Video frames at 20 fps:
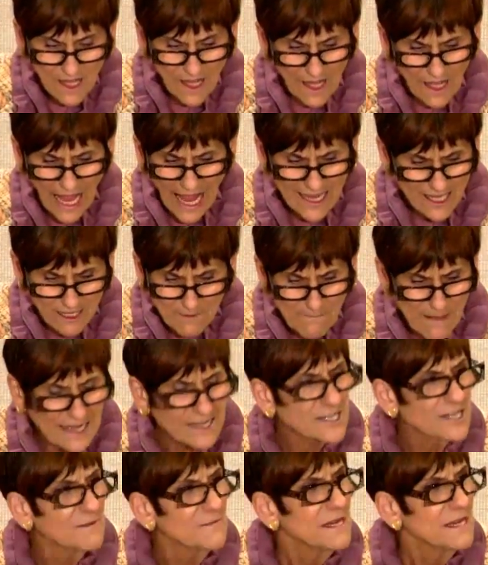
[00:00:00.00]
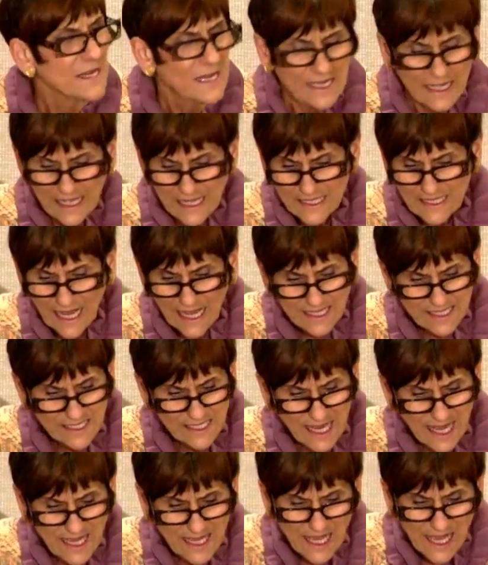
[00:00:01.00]
Uh, I commend him. As I
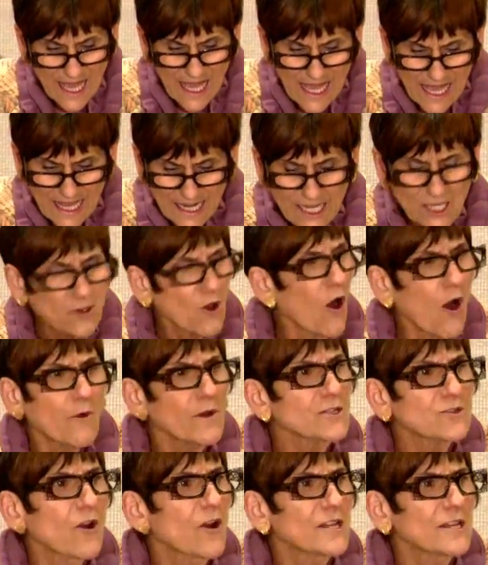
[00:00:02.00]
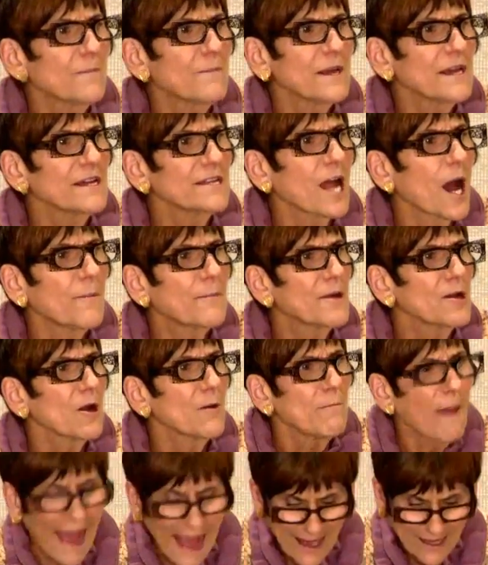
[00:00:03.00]
say, it is always going to be an
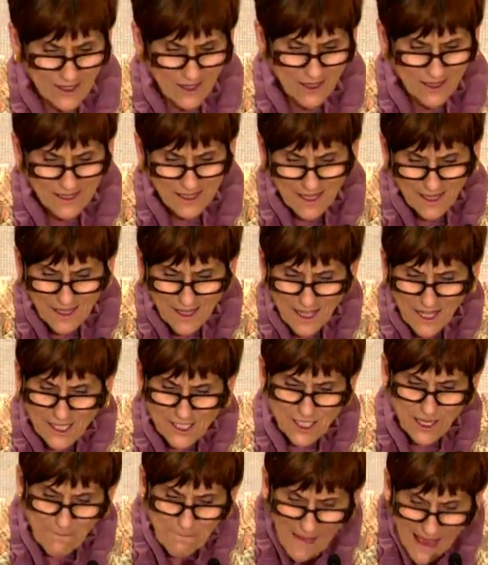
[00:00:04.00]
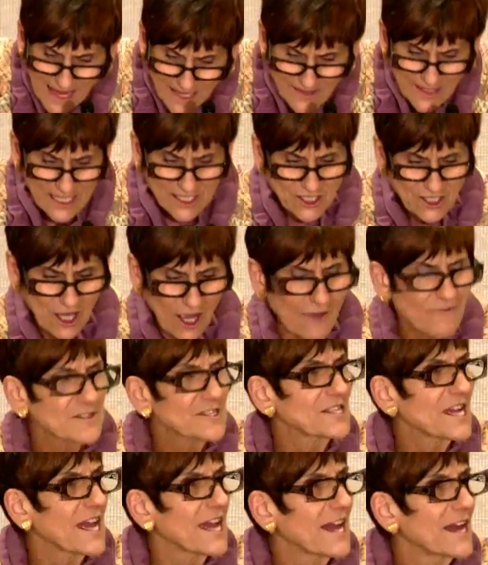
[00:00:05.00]
uphill battle to make these tough
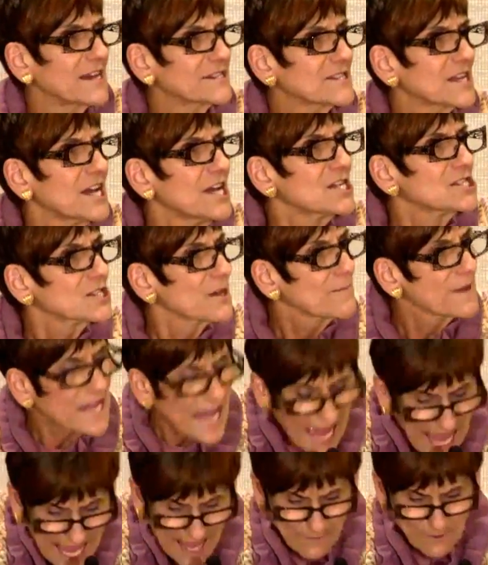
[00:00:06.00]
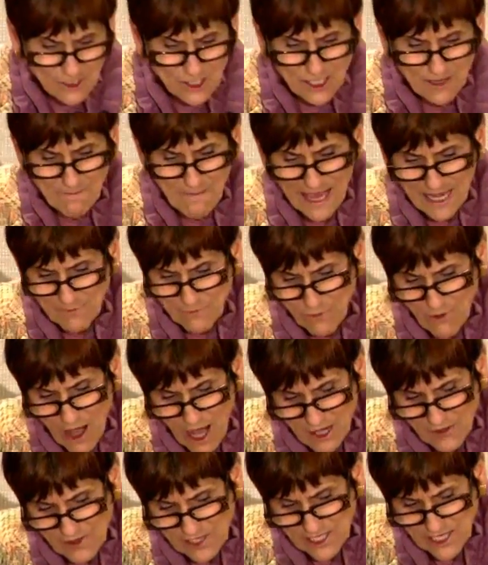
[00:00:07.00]
stands, to be able to make
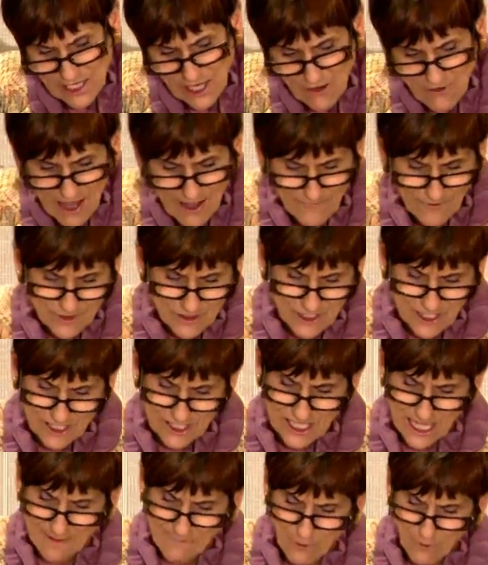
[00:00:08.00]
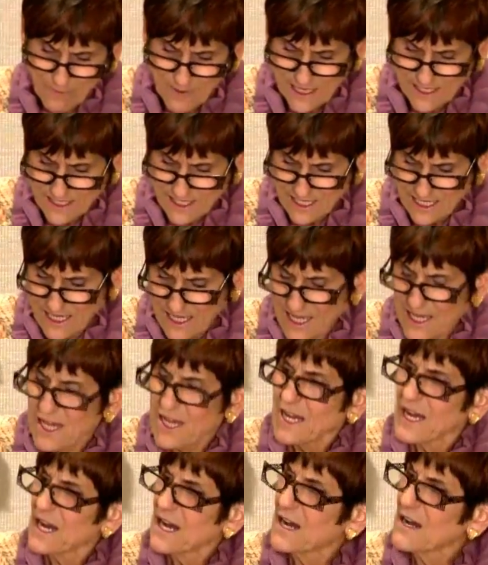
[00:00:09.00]
progress in our efforts to stem obesity
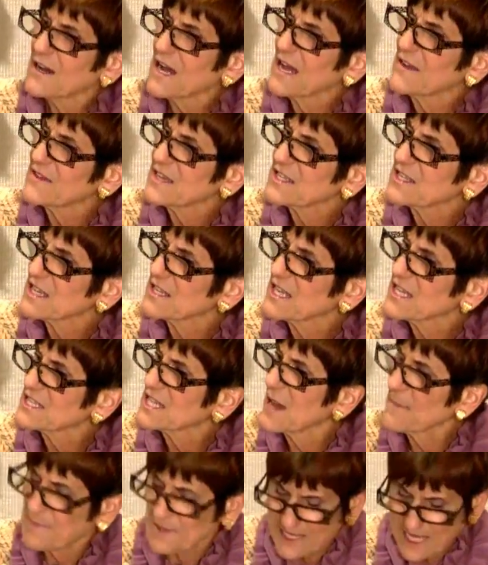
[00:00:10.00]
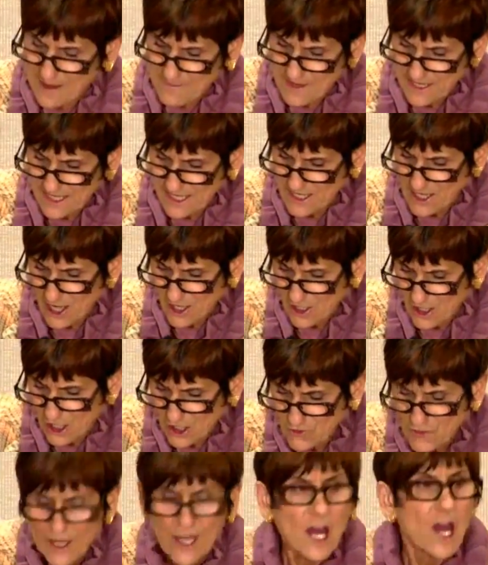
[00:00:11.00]
uh, and this, this epidemic in our
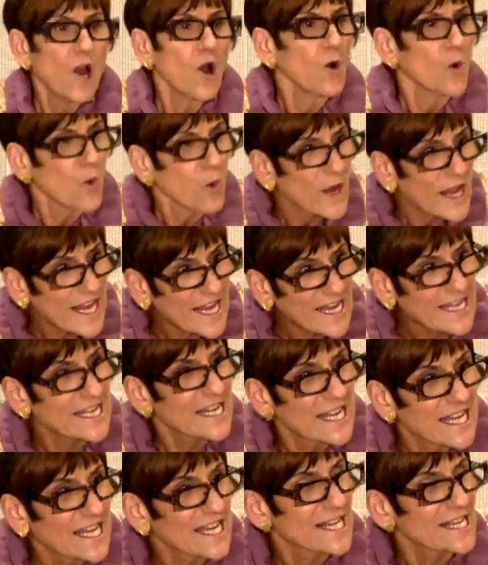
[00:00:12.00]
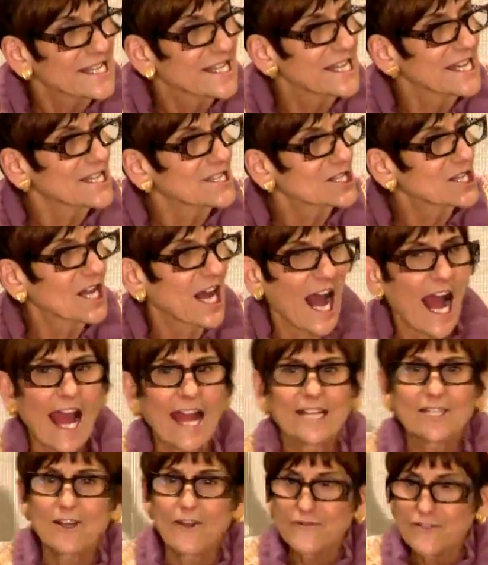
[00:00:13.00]
country. We need this
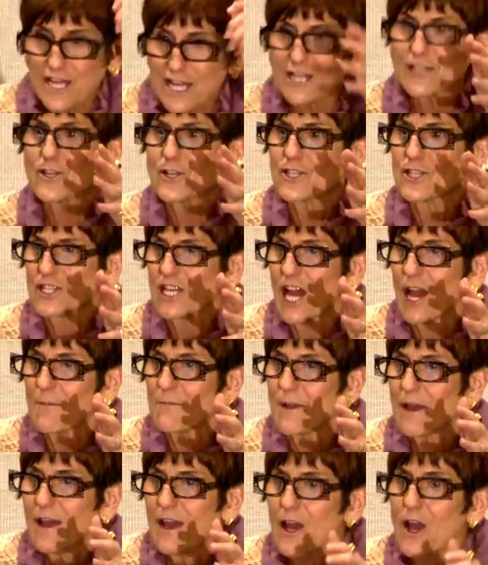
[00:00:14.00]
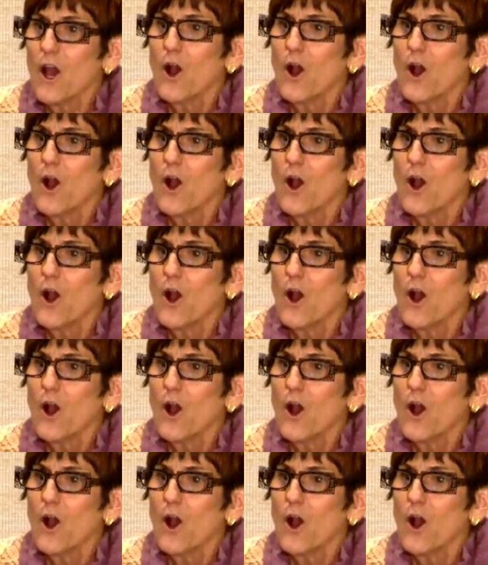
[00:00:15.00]
kind of leadership.